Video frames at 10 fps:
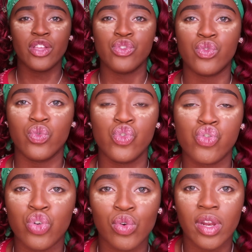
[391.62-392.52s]
and
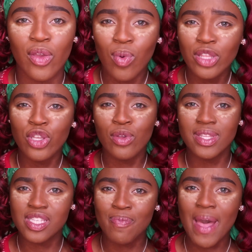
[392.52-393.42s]
truly, what do you
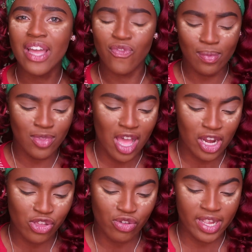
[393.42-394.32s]
expect from
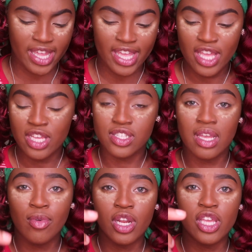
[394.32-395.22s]
Dollar Tree? So
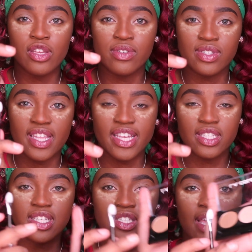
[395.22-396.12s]
I'm gonna use
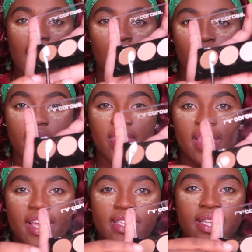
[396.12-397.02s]
this. This came with
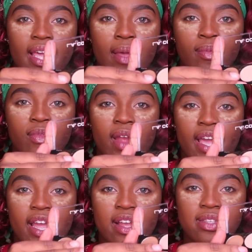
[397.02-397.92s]
this. It came
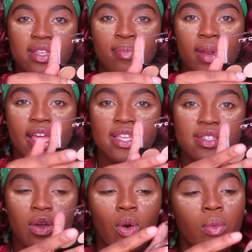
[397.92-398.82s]
right here. Place